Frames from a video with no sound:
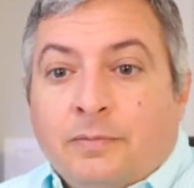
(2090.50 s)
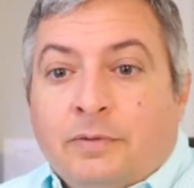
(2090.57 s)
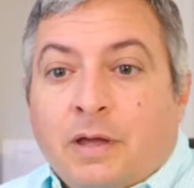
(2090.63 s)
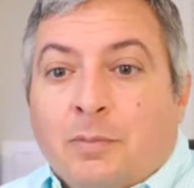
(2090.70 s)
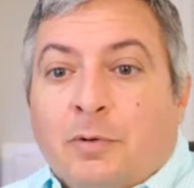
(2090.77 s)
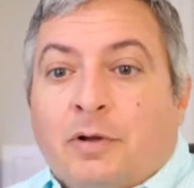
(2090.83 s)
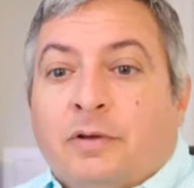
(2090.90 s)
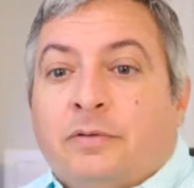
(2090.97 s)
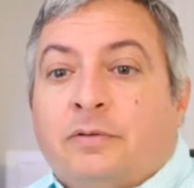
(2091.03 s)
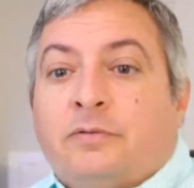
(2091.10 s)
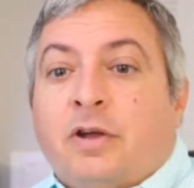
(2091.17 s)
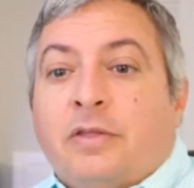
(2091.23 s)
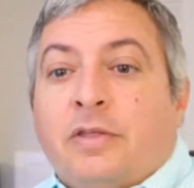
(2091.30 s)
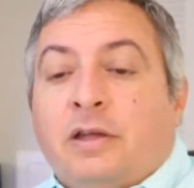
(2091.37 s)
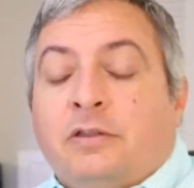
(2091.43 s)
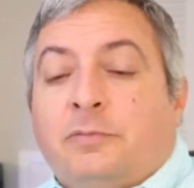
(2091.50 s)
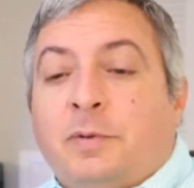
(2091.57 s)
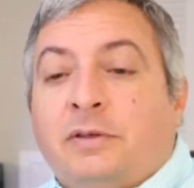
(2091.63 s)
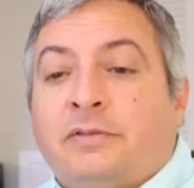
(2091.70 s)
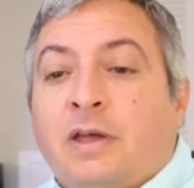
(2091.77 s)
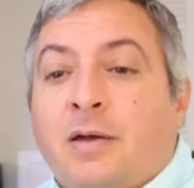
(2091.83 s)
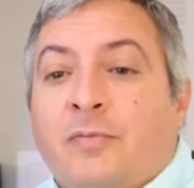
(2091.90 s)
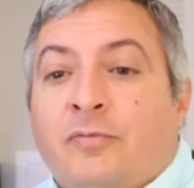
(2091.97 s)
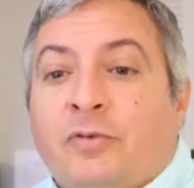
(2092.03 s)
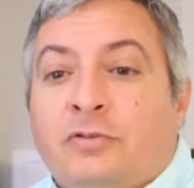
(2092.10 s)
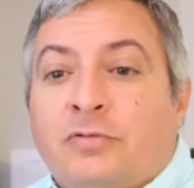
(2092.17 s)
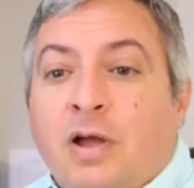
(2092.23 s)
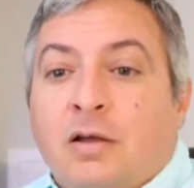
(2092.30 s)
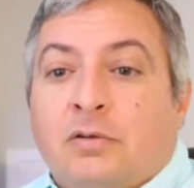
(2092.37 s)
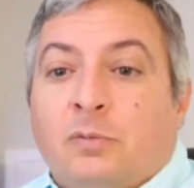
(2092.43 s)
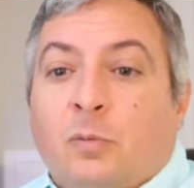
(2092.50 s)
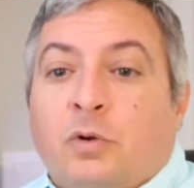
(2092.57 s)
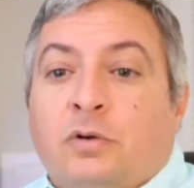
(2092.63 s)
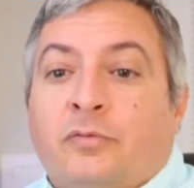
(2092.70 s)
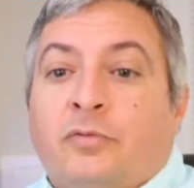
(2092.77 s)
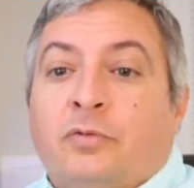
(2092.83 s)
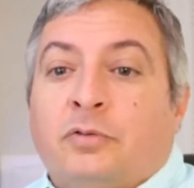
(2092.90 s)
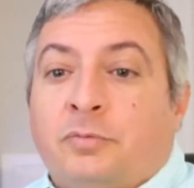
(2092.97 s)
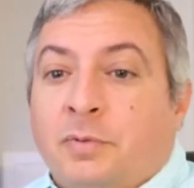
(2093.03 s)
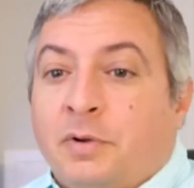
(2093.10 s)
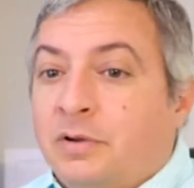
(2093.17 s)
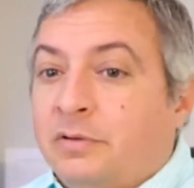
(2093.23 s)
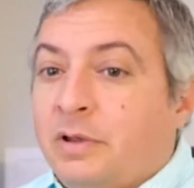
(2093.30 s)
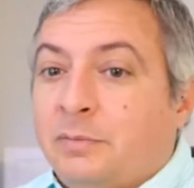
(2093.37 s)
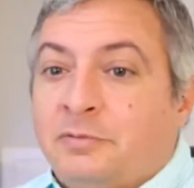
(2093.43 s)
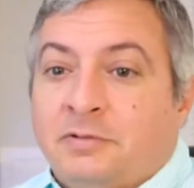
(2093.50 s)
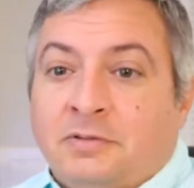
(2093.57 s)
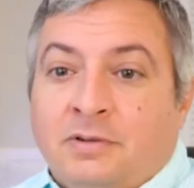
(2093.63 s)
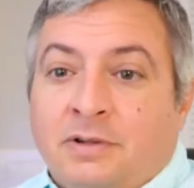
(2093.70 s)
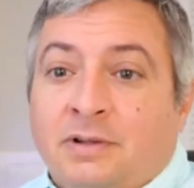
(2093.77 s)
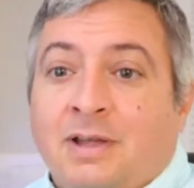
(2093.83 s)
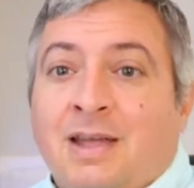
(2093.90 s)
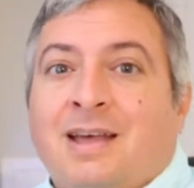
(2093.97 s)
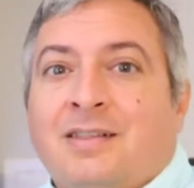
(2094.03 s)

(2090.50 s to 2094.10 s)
Deborah, try the Headspace app. Free trial and wonderful experience. Absolutely.